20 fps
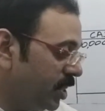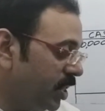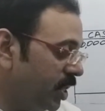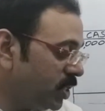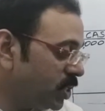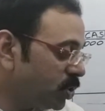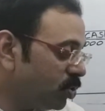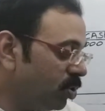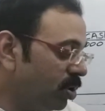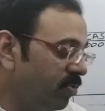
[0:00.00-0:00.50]

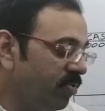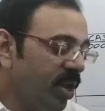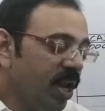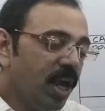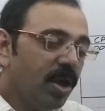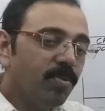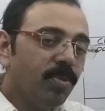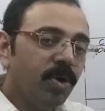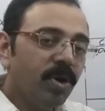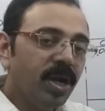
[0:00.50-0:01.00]
this goodwill
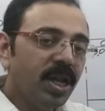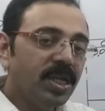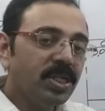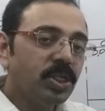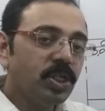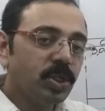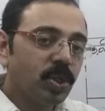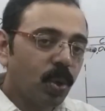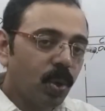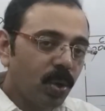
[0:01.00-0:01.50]
amount
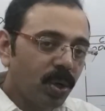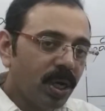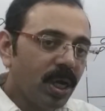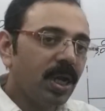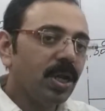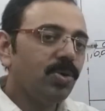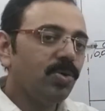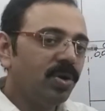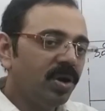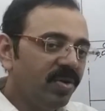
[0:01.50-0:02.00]
is
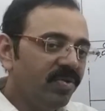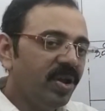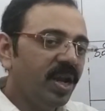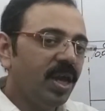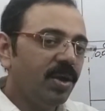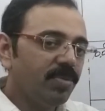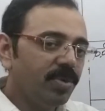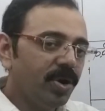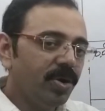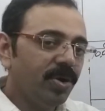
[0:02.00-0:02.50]
total
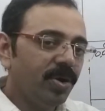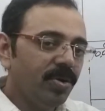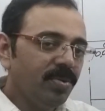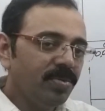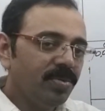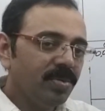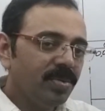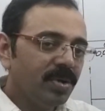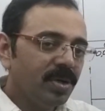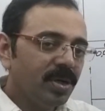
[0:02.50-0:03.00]
goodwill amount
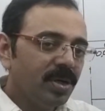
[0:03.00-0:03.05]
now.